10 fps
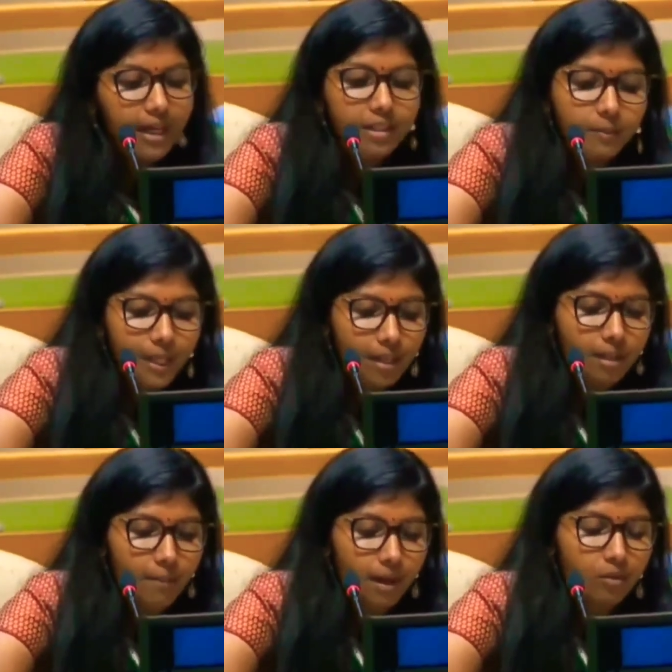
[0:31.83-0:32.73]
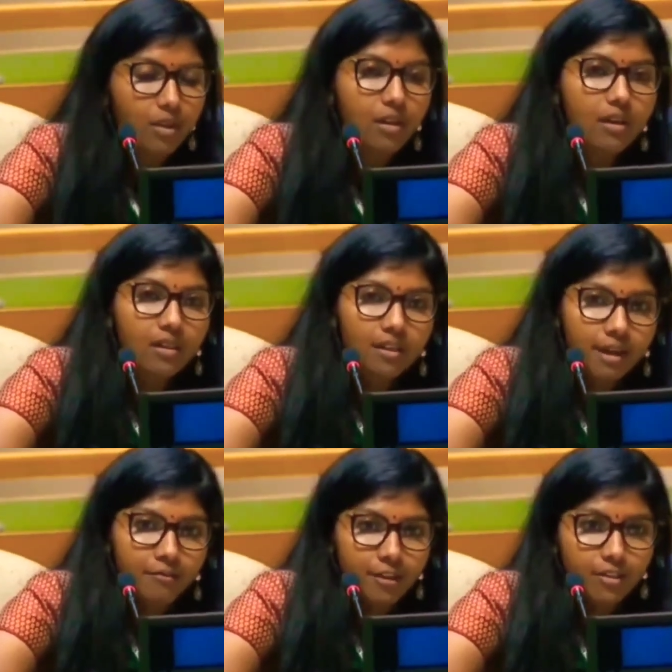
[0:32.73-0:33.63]
I speak about the
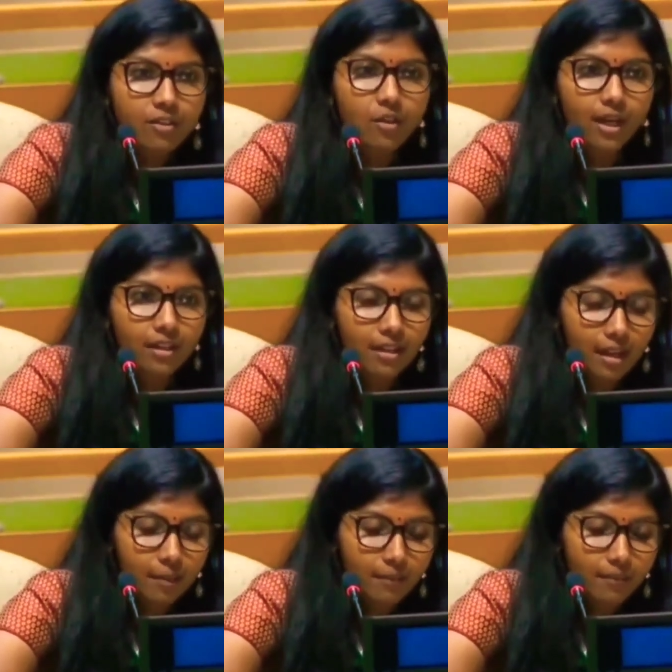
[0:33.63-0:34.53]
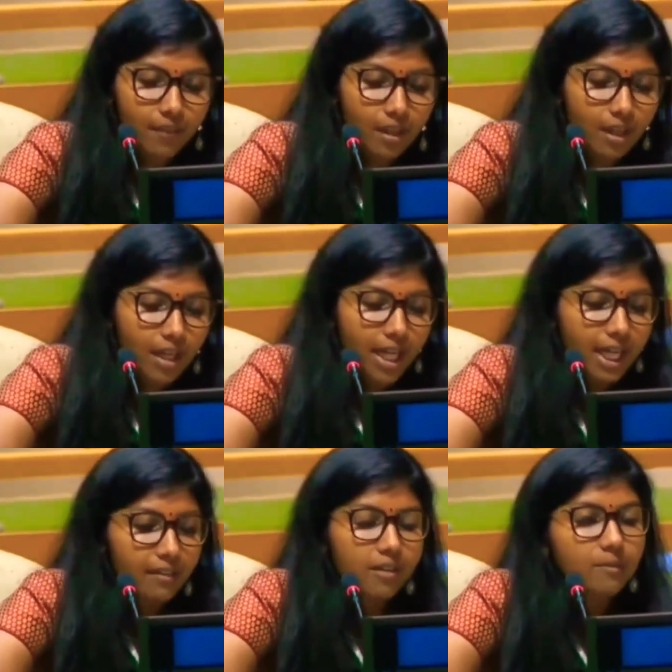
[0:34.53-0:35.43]
reference to India
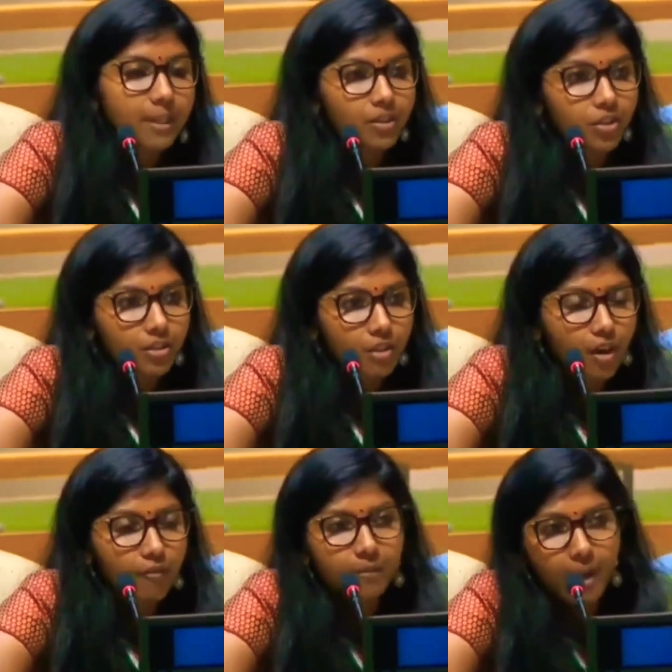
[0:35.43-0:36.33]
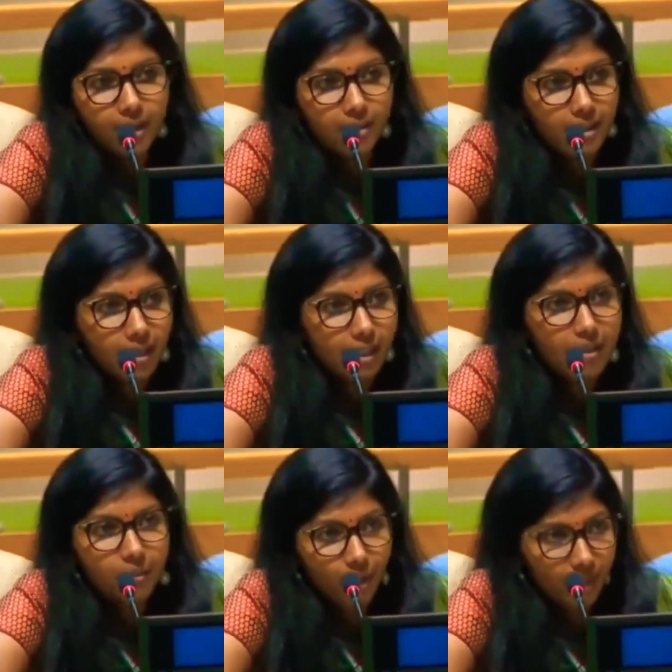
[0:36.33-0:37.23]
in the speech of the
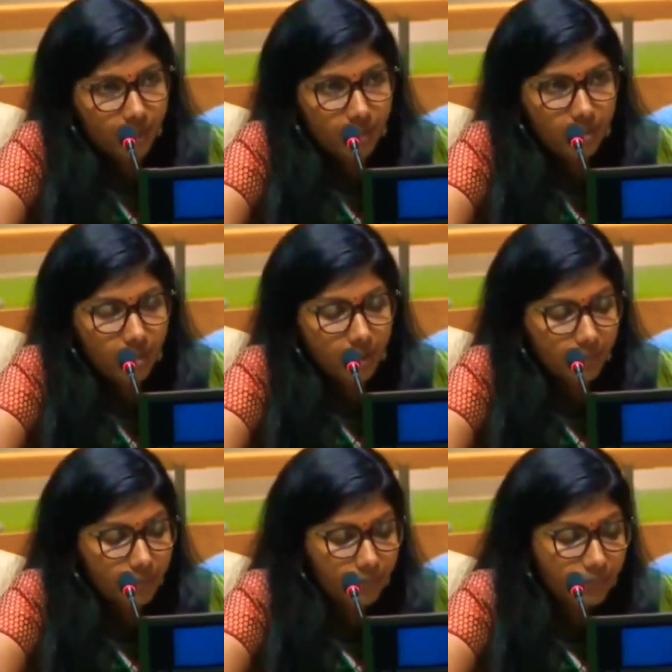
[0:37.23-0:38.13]
Pakistani Prime Minister.